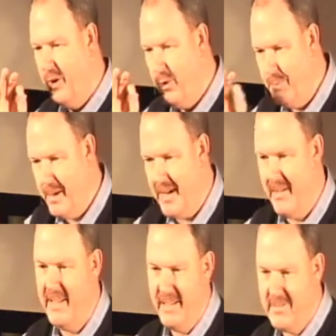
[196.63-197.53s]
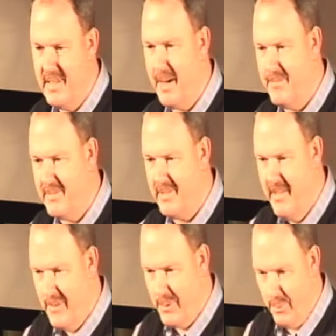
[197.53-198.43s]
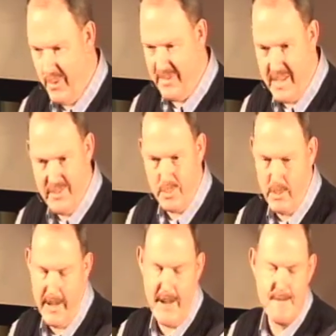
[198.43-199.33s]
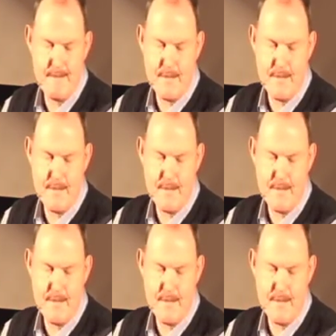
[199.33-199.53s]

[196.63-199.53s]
You better take steps towards his way.